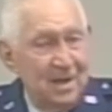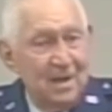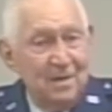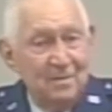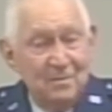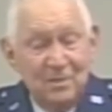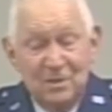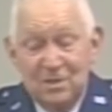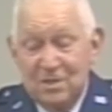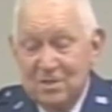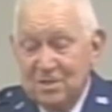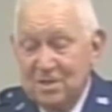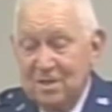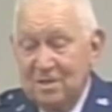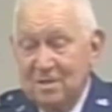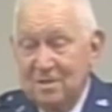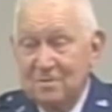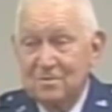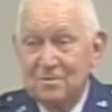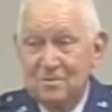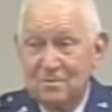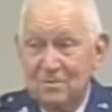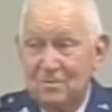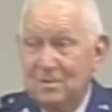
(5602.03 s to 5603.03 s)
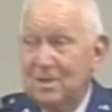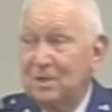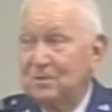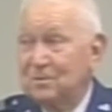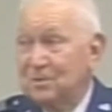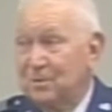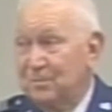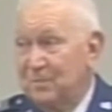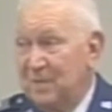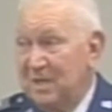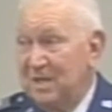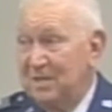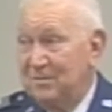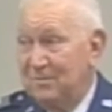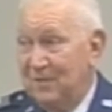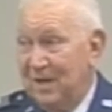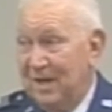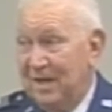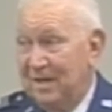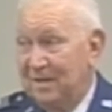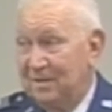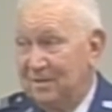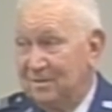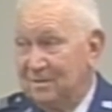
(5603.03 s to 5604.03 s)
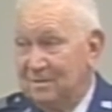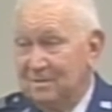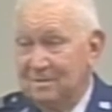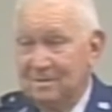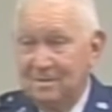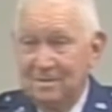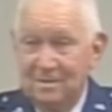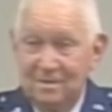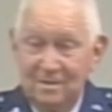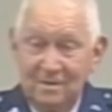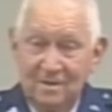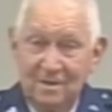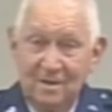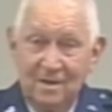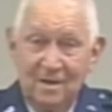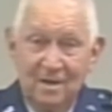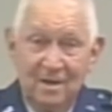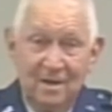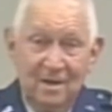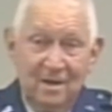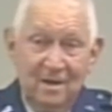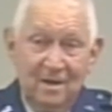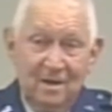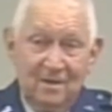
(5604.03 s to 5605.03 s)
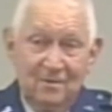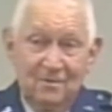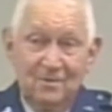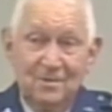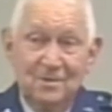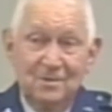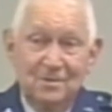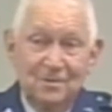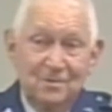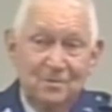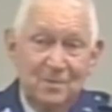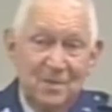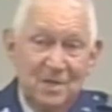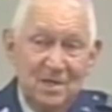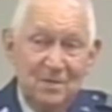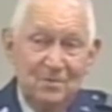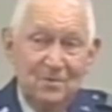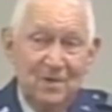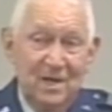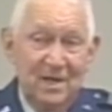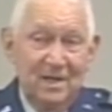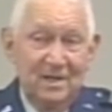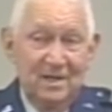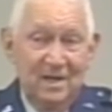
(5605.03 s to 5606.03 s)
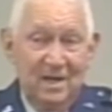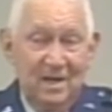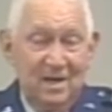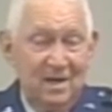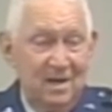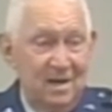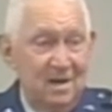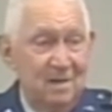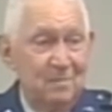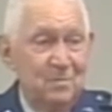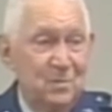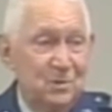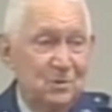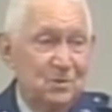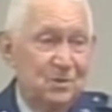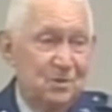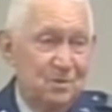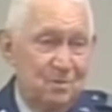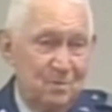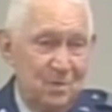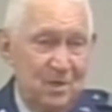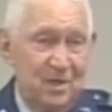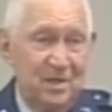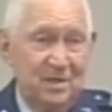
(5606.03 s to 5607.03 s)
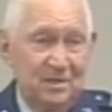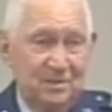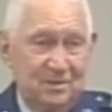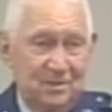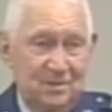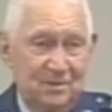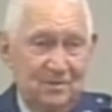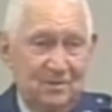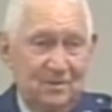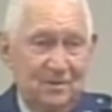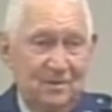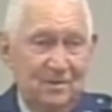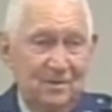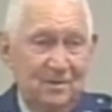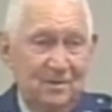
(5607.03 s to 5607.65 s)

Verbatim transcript: But you see, this was a REO Speed Wagon, and REO Speed Wagon had air booster brakes on it.